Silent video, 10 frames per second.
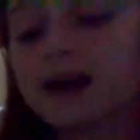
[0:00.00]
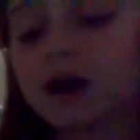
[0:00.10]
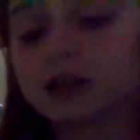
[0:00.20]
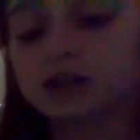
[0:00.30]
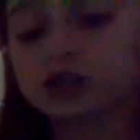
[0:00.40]

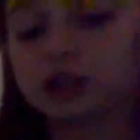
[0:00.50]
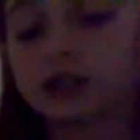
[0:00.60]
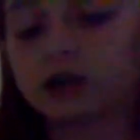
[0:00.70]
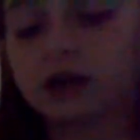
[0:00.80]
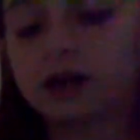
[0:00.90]
actually
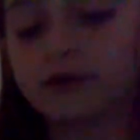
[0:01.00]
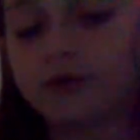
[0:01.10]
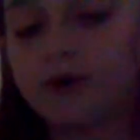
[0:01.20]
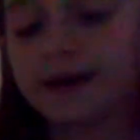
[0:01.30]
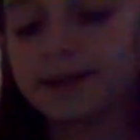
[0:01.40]
got
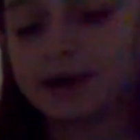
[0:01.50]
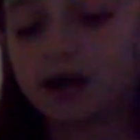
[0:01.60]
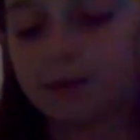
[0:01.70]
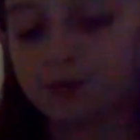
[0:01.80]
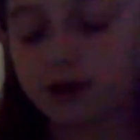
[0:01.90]
quite a big
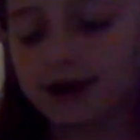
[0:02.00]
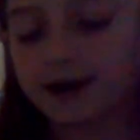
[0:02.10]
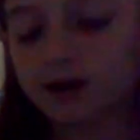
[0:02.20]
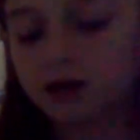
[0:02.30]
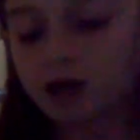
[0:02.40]
upgrade